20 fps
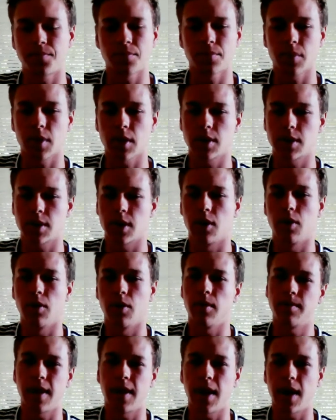
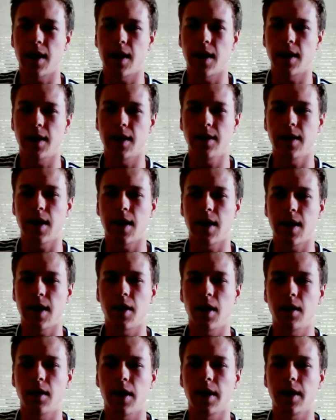So I'm
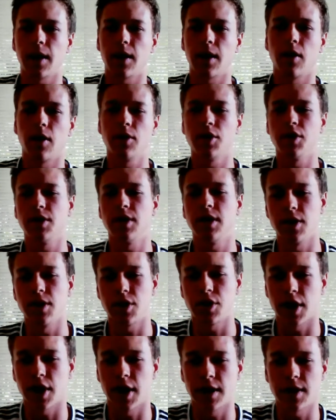not liking
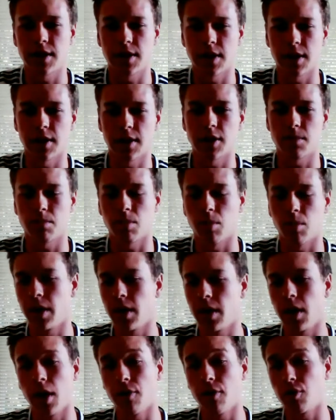Argentina's chances at this
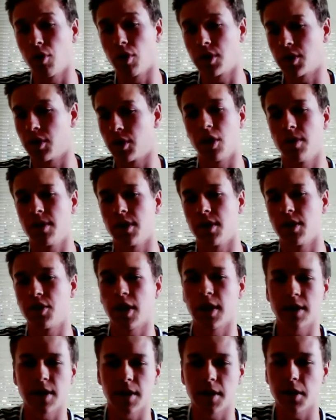point. Of course, there's always a
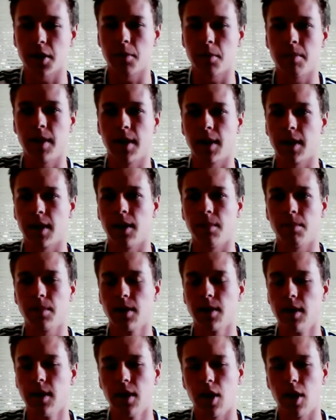chance that they could pick it up.
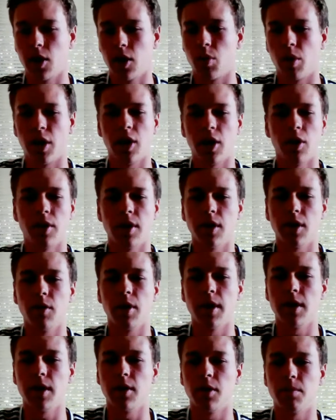Aguero and
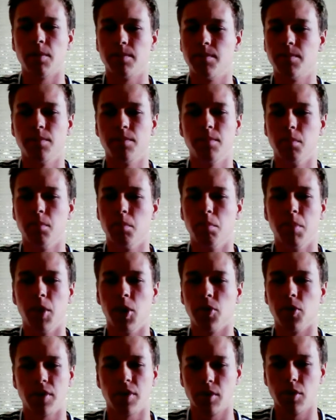Higuain are
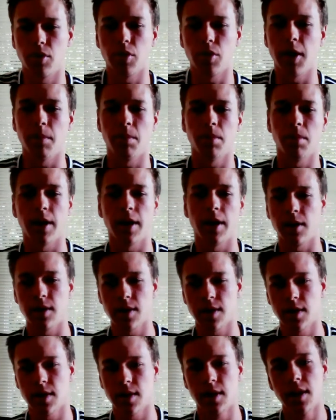both great
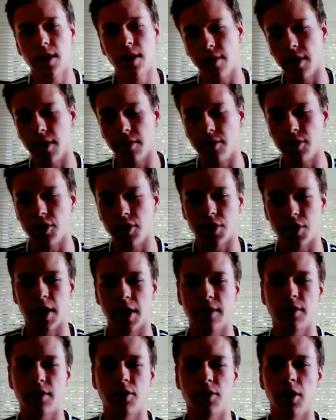players. They have just
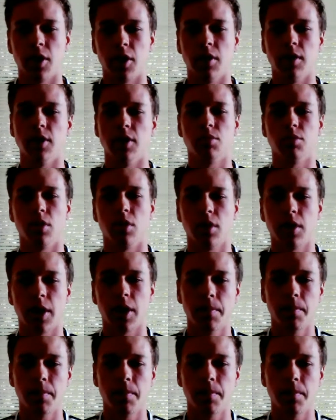yet to show at this World Cup.